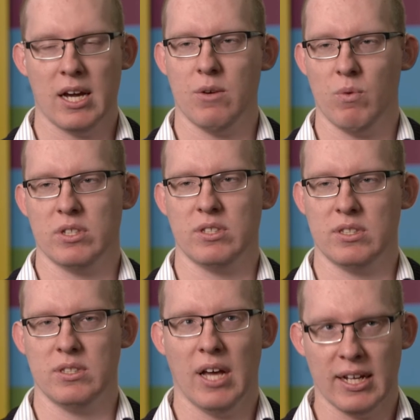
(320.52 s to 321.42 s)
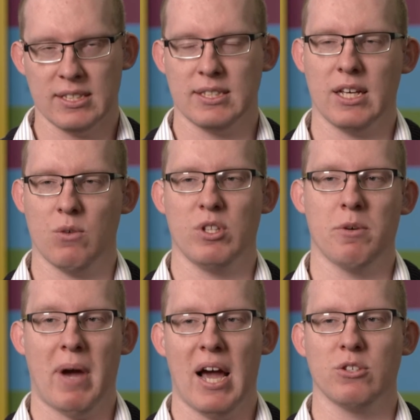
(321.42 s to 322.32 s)
Stay with and stick
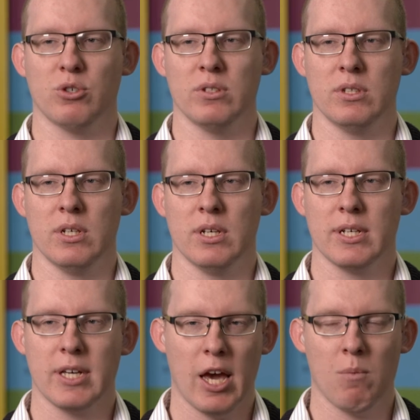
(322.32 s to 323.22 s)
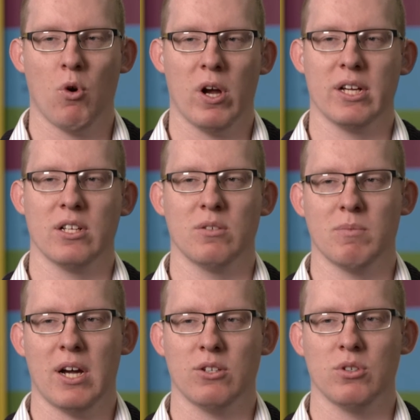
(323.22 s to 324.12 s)
with your passion. Keep working in
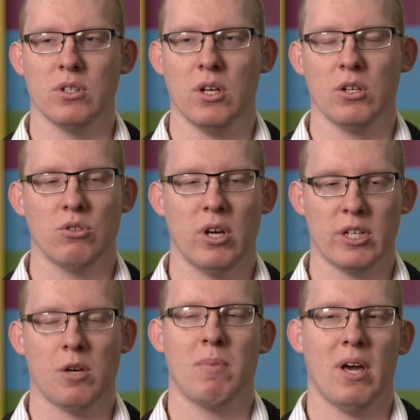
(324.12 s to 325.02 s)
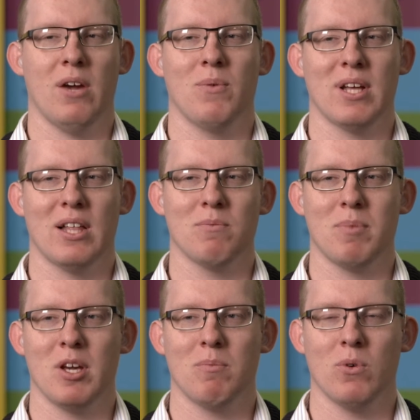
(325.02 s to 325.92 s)
your passion. Don't compare with
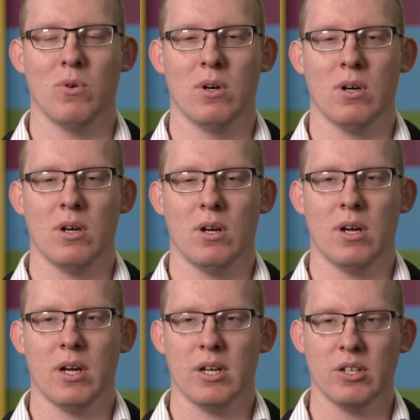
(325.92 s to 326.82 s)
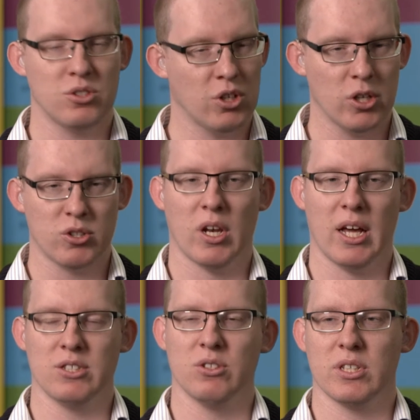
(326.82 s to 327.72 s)
other people.
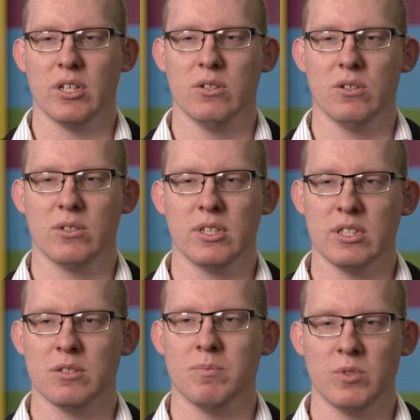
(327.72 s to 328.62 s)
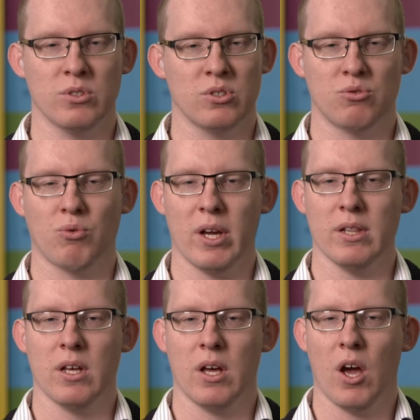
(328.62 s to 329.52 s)
Utilize your skills and your
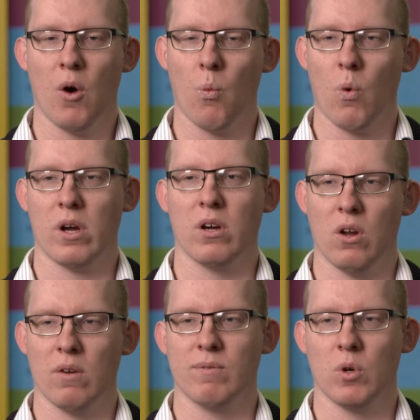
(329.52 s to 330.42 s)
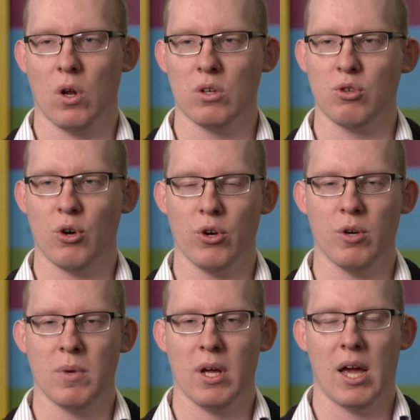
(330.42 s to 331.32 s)
strength and work along for long
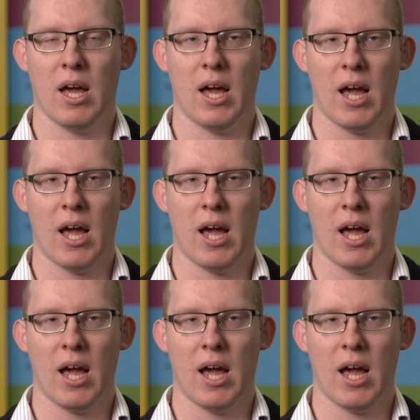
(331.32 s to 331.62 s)
term,